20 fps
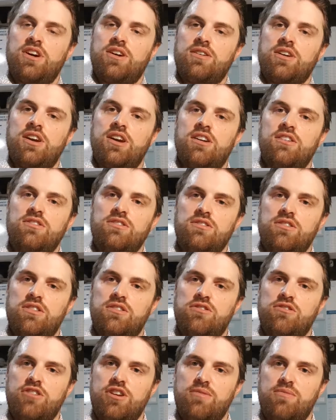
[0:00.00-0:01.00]
case the
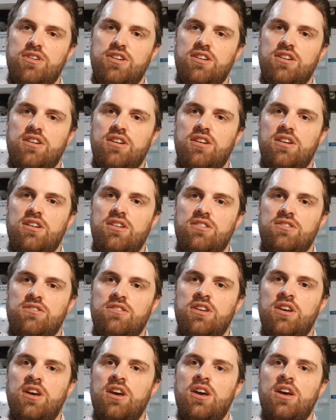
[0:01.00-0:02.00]
treatment is
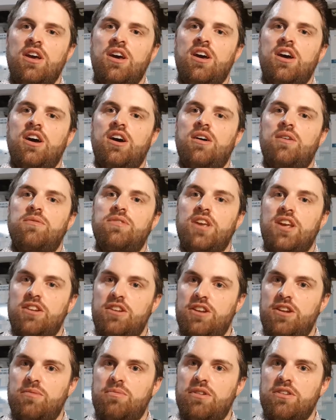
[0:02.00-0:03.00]
the
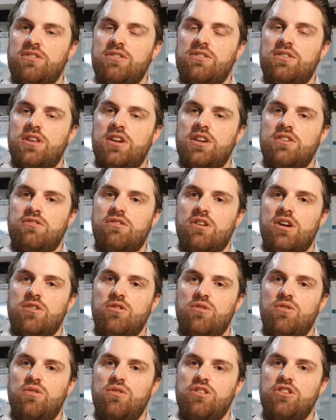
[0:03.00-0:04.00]
antidepressants that I tried,
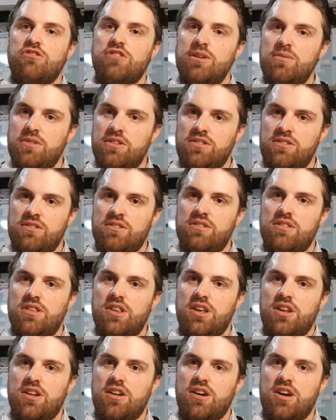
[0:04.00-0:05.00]
or the treatment,
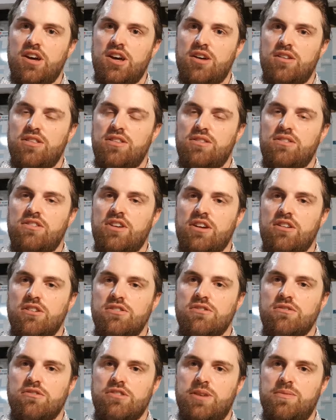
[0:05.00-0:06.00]
the
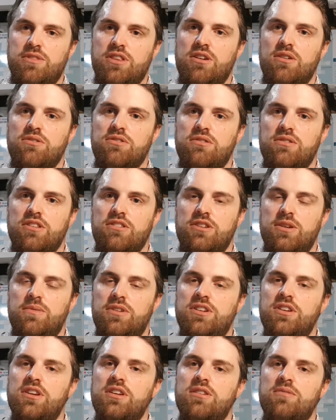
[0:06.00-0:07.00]
psychological treatment that I was doing,
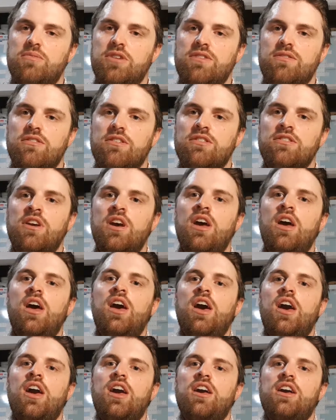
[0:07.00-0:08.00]
CBT and mindfulness.
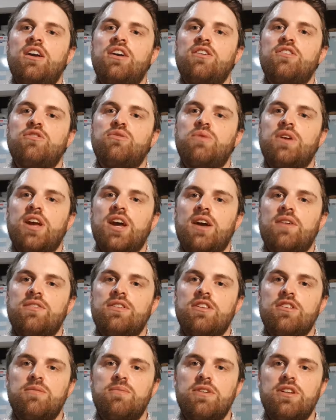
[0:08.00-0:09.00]
And we have a
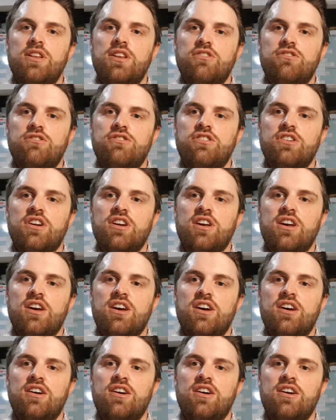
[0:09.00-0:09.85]
little bit of literature.